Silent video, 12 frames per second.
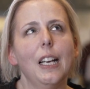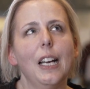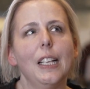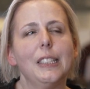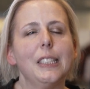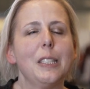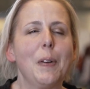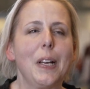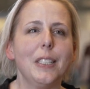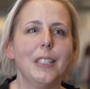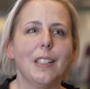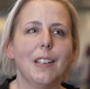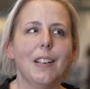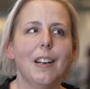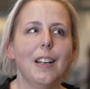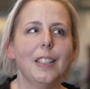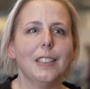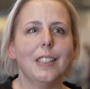it's dependent
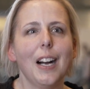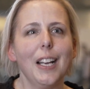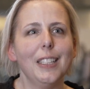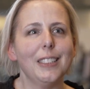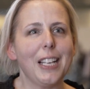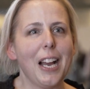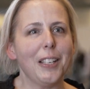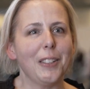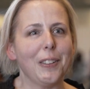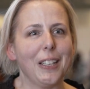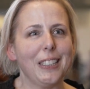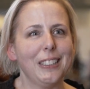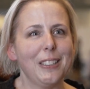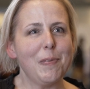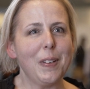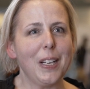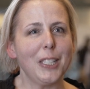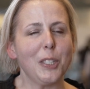on client and category,
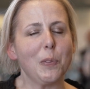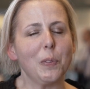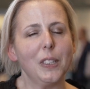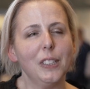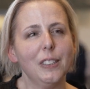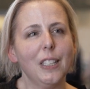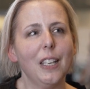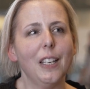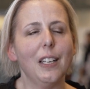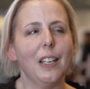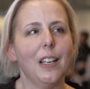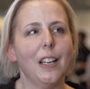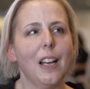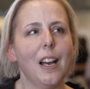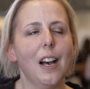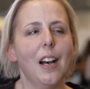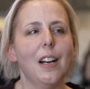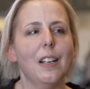because really,
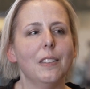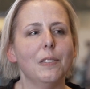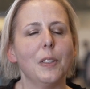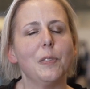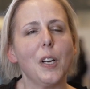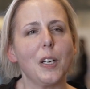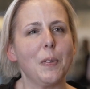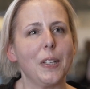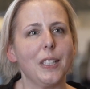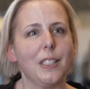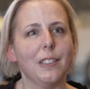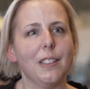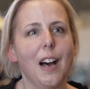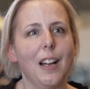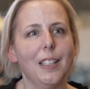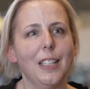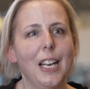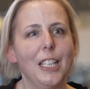we've talked about this a lot
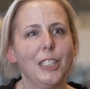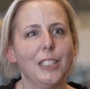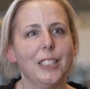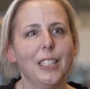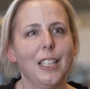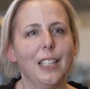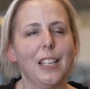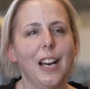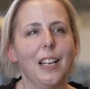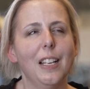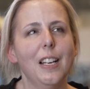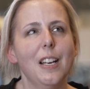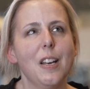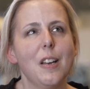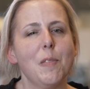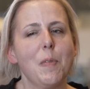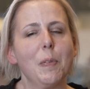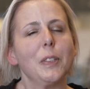in the agency, that
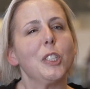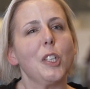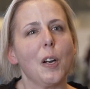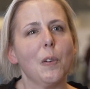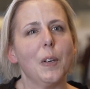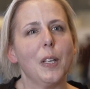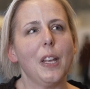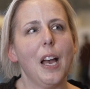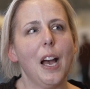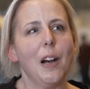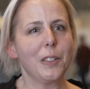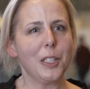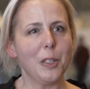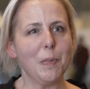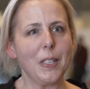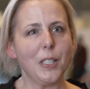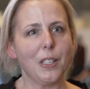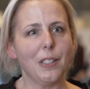people start with how do you
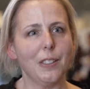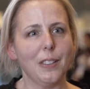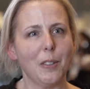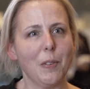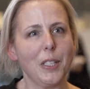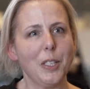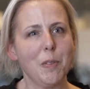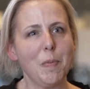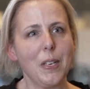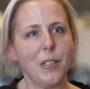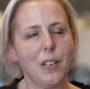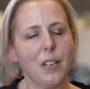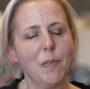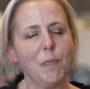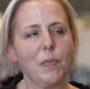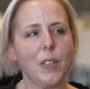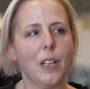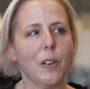measure and what do you measure,
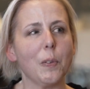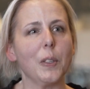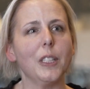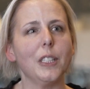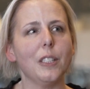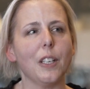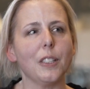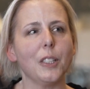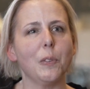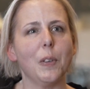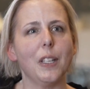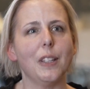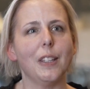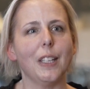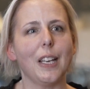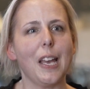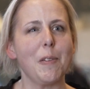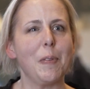and it really starts with the
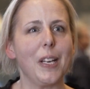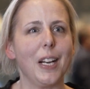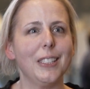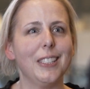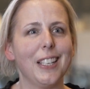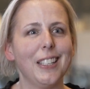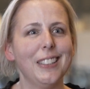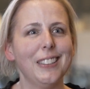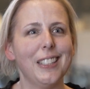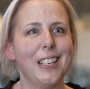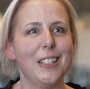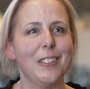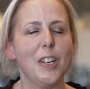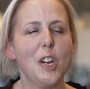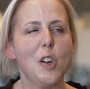KPI setting of